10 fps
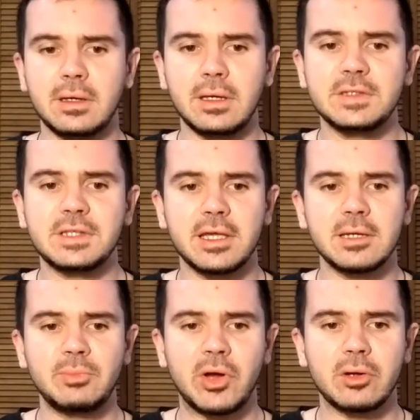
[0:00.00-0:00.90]
It's like
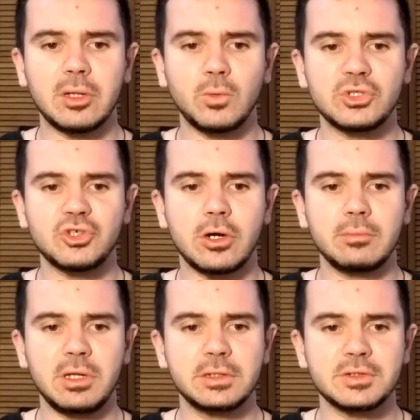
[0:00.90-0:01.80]
a parallel with John
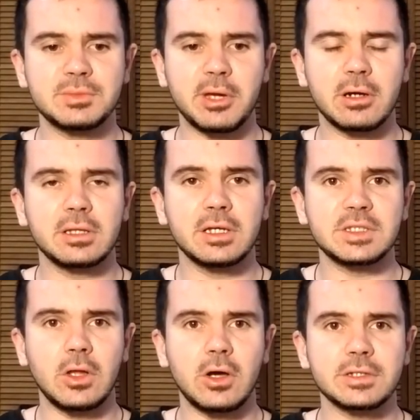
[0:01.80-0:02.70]
Milton's
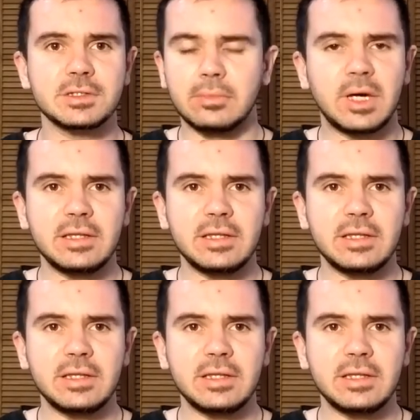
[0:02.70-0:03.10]
Paradise Lost.